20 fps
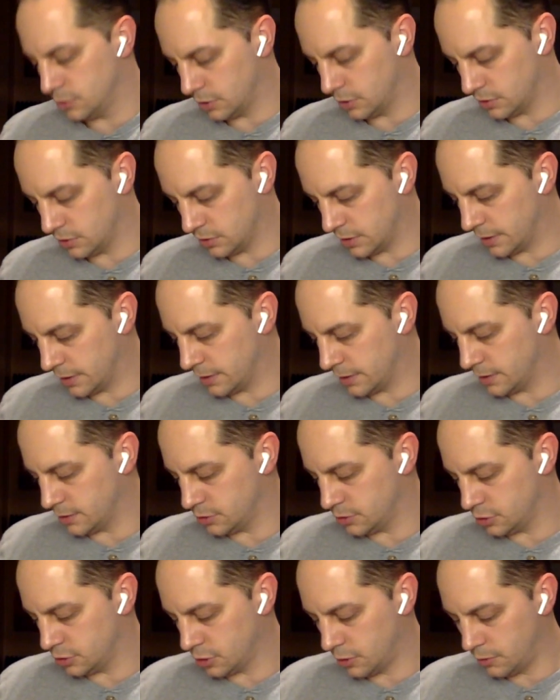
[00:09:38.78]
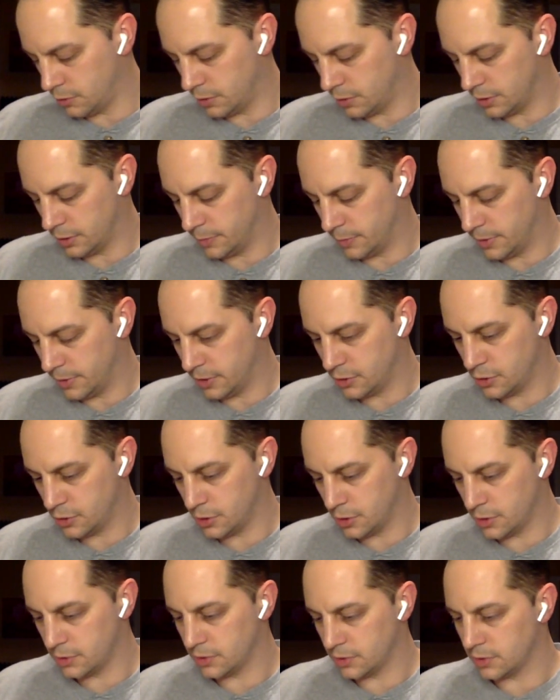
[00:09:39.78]
Just like it showed on the
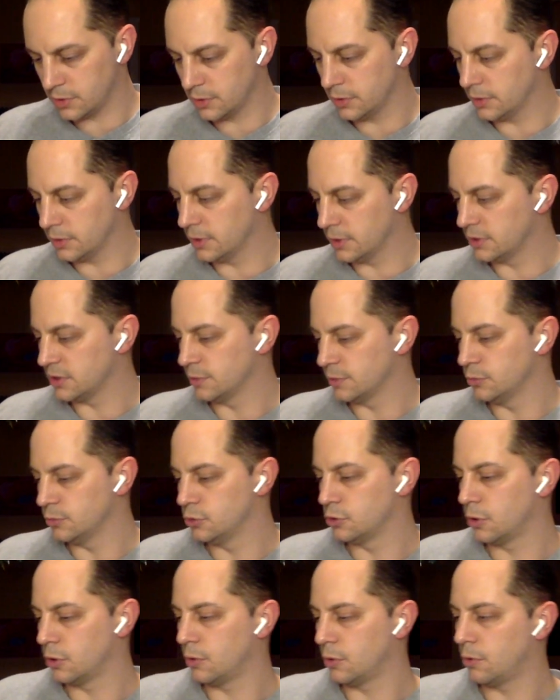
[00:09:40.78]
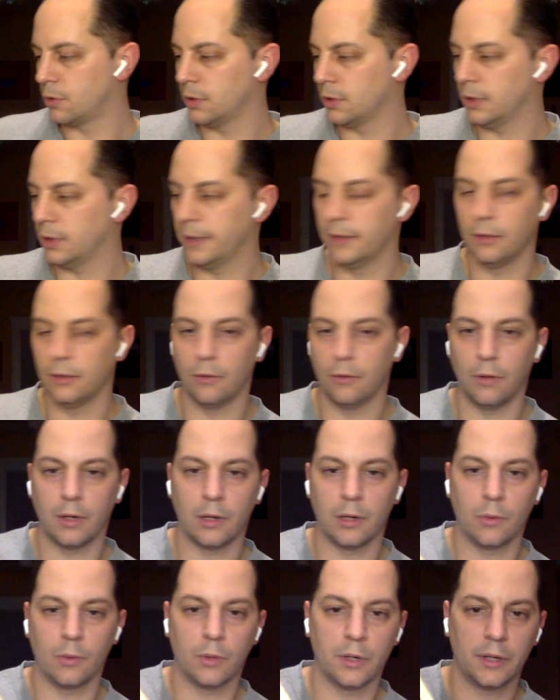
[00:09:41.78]
pictures, there's some Joe Orlando
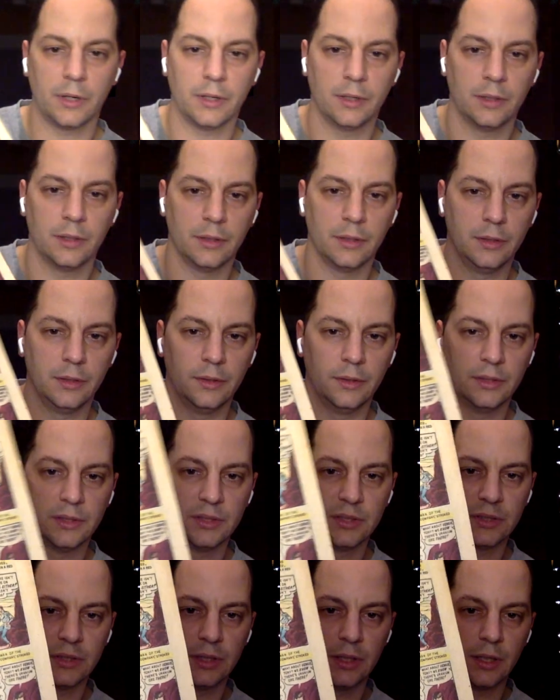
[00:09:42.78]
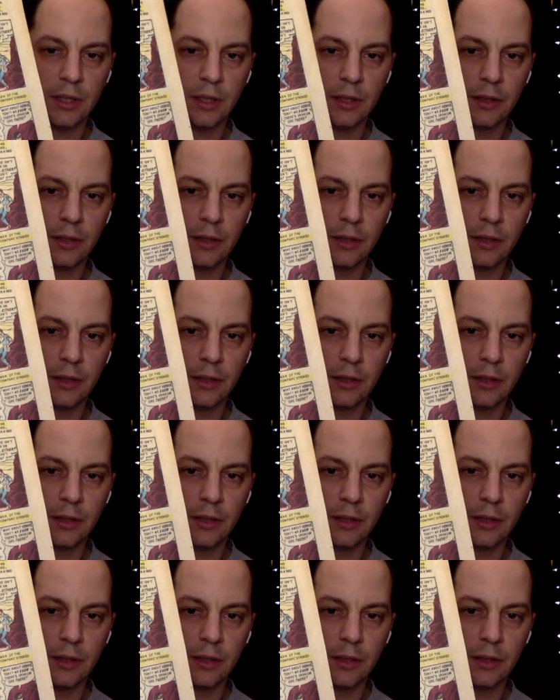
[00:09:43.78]
artwork in this